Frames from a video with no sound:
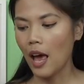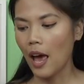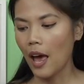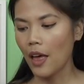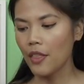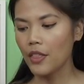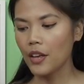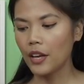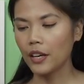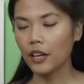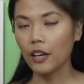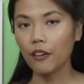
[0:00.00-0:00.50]

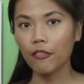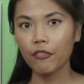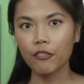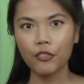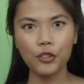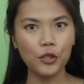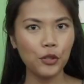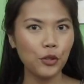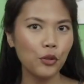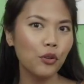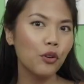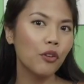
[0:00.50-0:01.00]
and then a
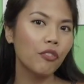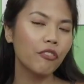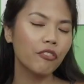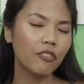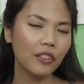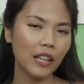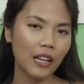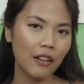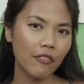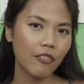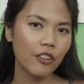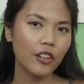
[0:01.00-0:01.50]
few
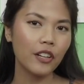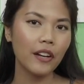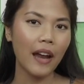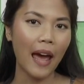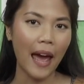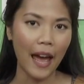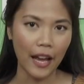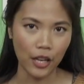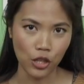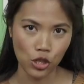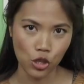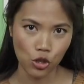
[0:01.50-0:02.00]
flavored
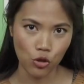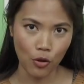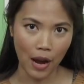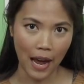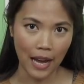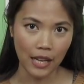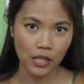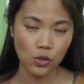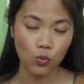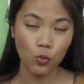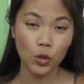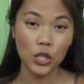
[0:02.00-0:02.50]

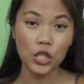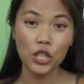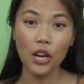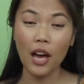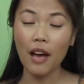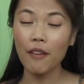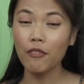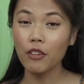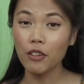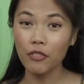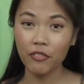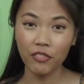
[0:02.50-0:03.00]
extracts,
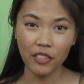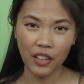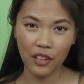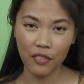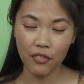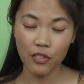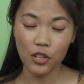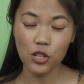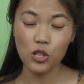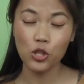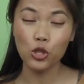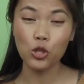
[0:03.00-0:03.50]
whichever
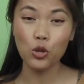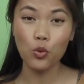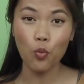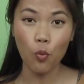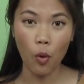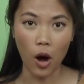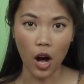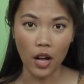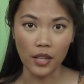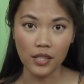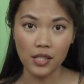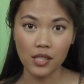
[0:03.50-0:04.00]
flavors you
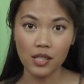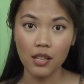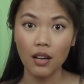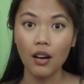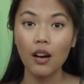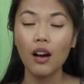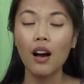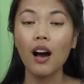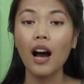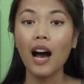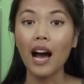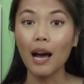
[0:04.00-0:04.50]
want.
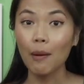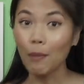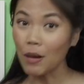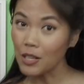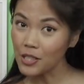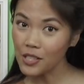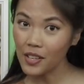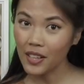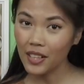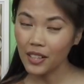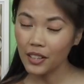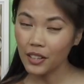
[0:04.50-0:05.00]
I'm
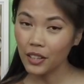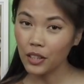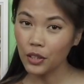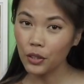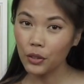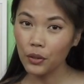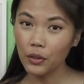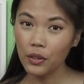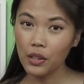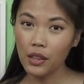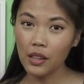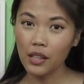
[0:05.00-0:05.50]
also gonna
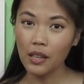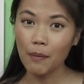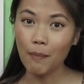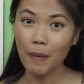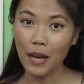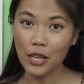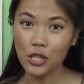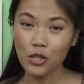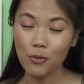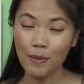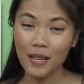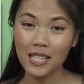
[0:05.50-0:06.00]
include the
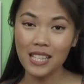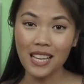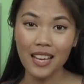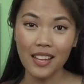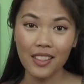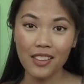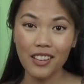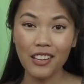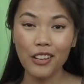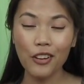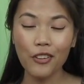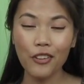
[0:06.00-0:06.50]
measurements
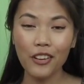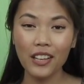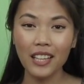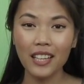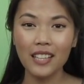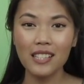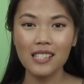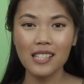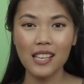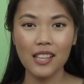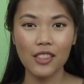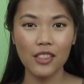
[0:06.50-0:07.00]
and the
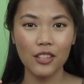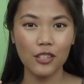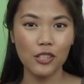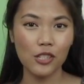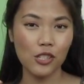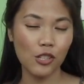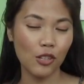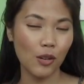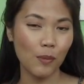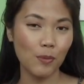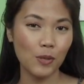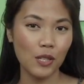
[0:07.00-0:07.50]
ingredients in the
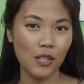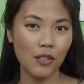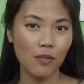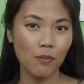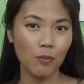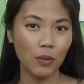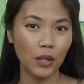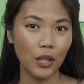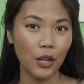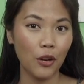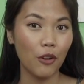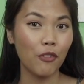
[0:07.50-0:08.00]
description
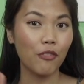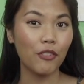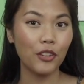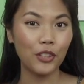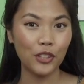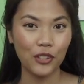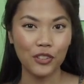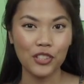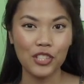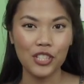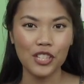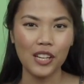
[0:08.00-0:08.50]
below for
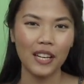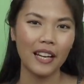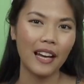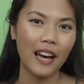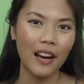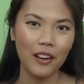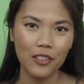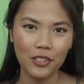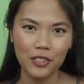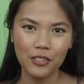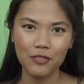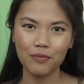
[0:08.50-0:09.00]
you to check
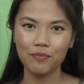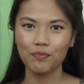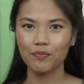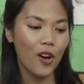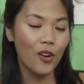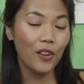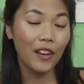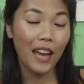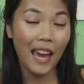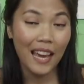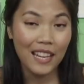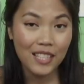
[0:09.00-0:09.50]
out.
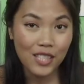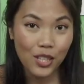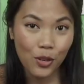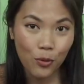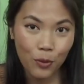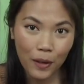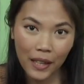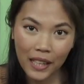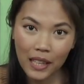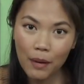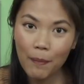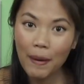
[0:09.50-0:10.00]
Okay, so
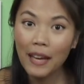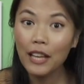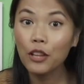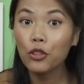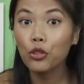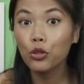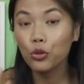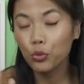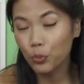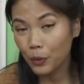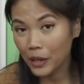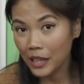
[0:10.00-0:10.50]
we're gonna make
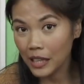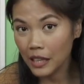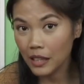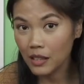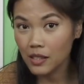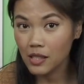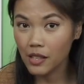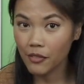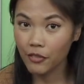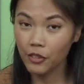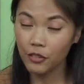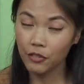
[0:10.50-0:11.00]
3
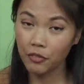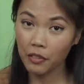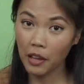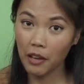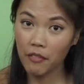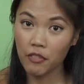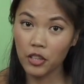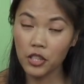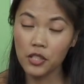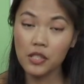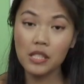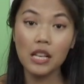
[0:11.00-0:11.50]
different
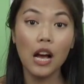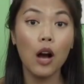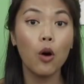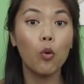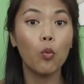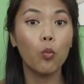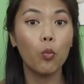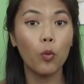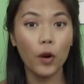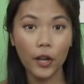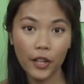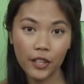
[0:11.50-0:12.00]
flavors.
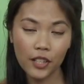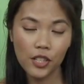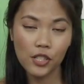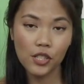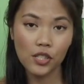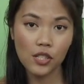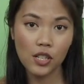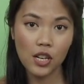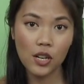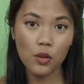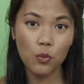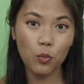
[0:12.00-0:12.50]
We're gonna
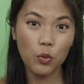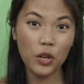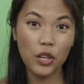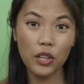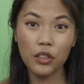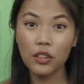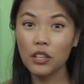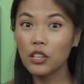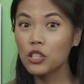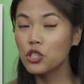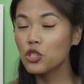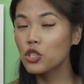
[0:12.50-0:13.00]
start
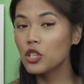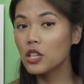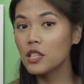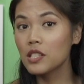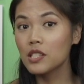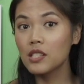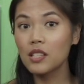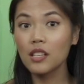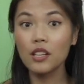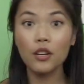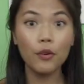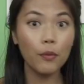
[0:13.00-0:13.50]
with
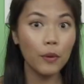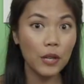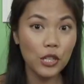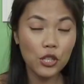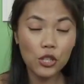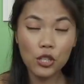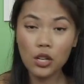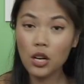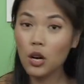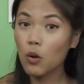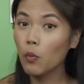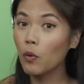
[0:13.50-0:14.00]
just the
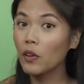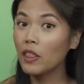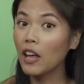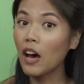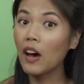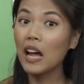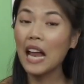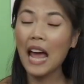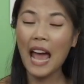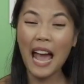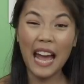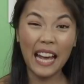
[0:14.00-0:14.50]
original
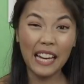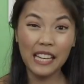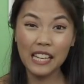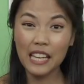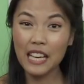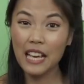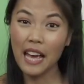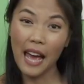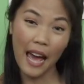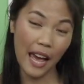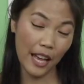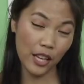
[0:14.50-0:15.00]
without
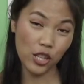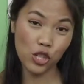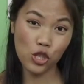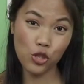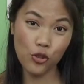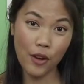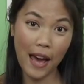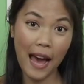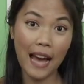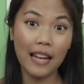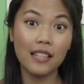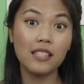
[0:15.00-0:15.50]
any
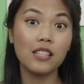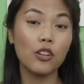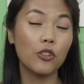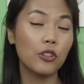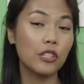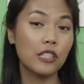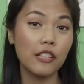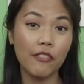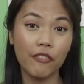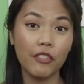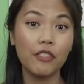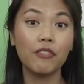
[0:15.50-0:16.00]
extracts or
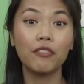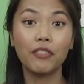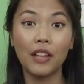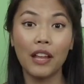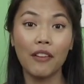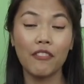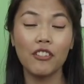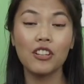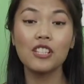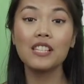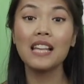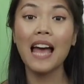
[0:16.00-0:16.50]
different
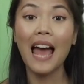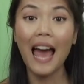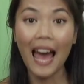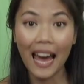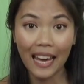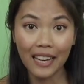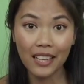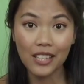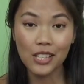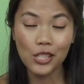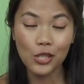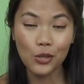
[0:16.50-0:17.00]
flavors
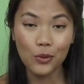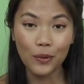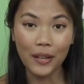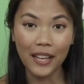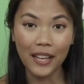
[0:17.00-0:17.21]
added to